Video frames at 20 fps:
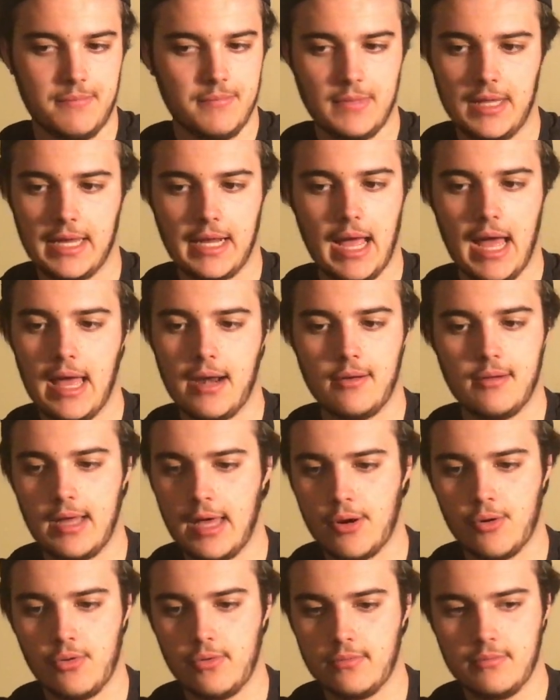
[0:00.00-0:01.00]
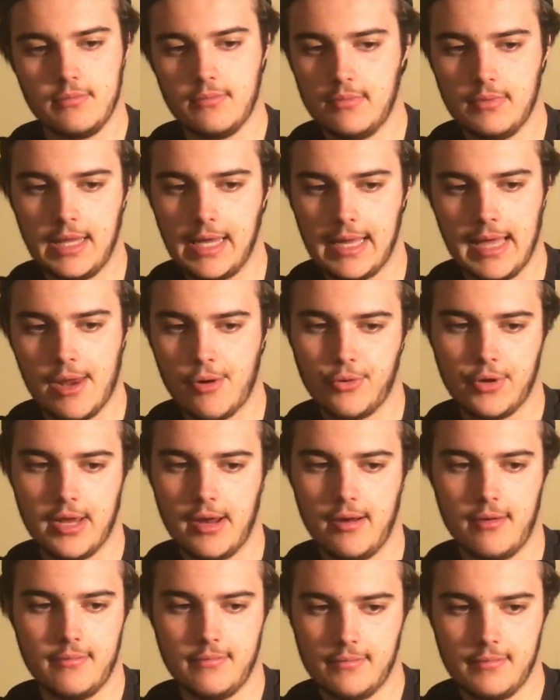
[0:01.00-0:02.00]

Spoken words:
Like, I don't care.